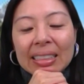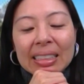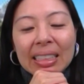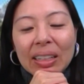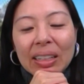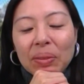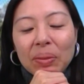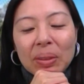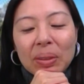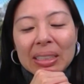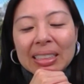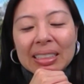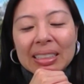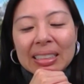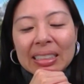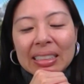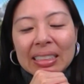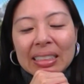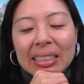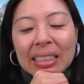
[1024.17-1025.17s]
itself was
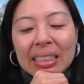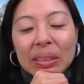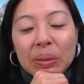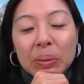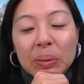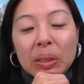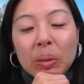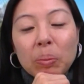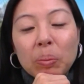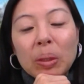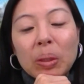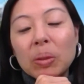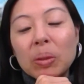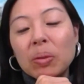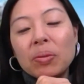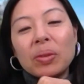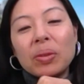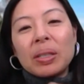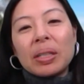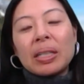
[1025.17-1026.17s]
it was a
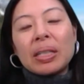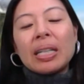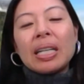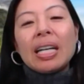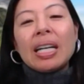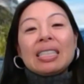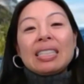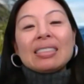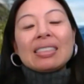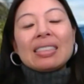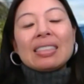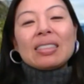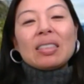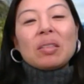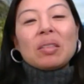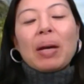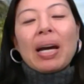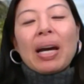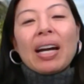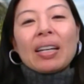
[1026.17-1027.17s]
beautiful scene to
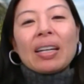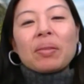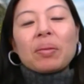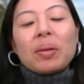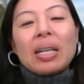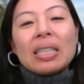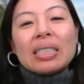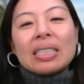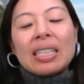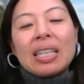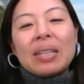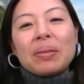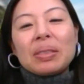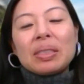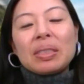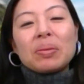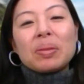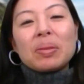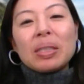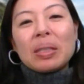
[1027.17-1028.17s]
sit back and watch. And I
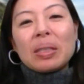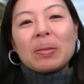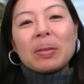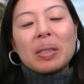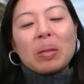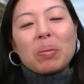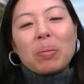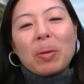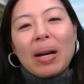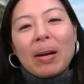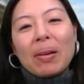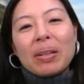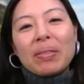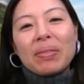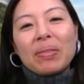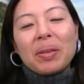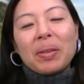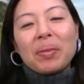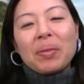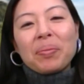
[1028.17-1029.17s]
was really, really proud
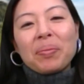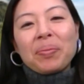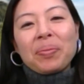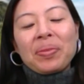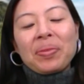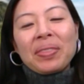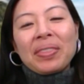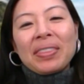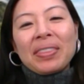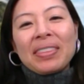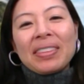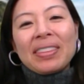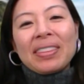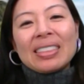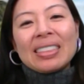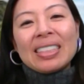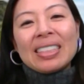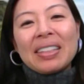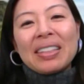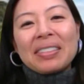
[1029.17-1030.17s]
of you.
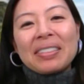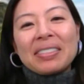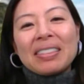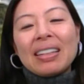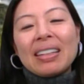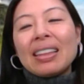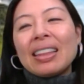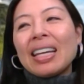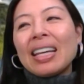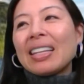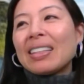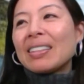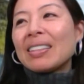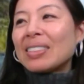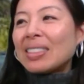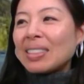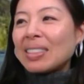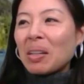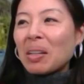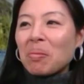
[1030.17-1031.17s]
So thank
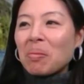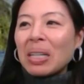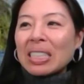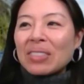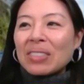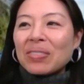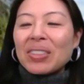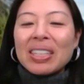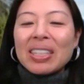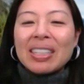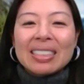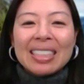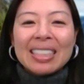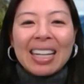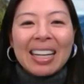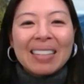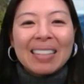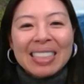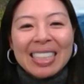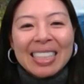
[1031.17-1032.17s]
you so much for your
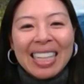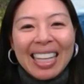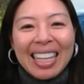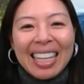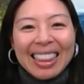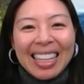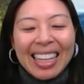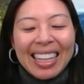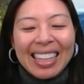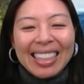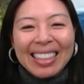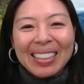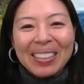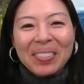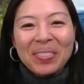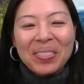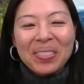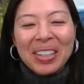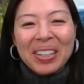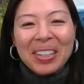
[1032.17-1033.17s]
time today. Thank
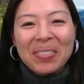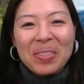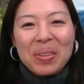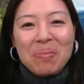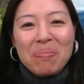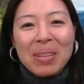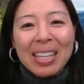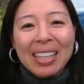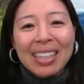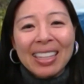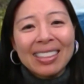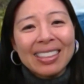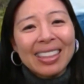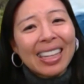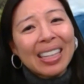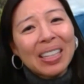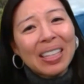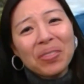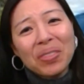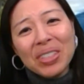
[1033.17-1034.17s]
you for being here.
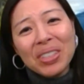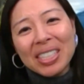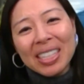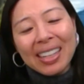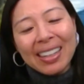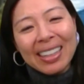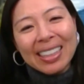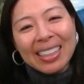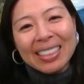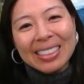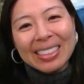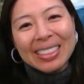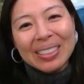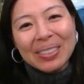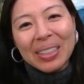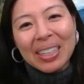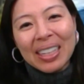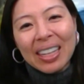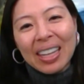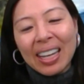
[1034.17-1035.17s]
Thank you for sharing your
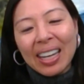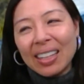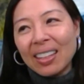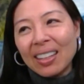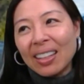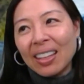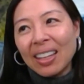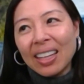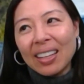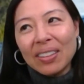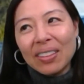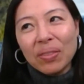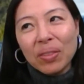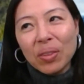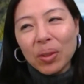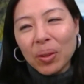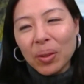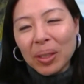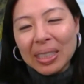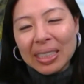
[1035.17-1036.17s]
story. And of
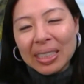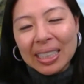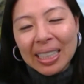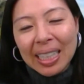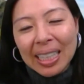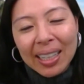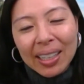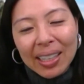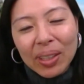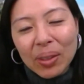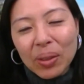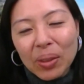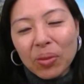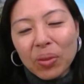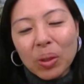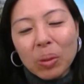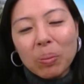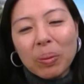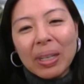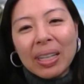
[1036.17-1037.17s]
course, thank you
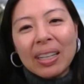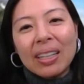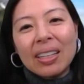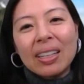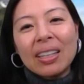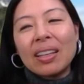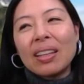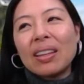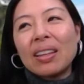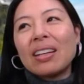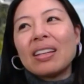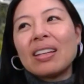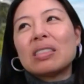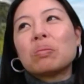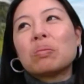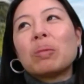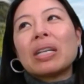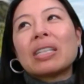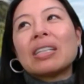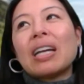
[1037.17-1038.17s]
for being the
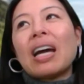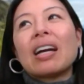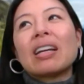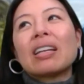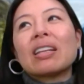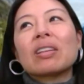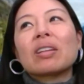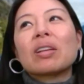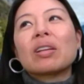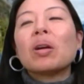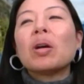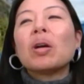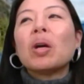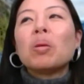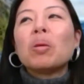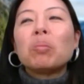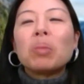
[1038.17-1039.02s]
spectacular,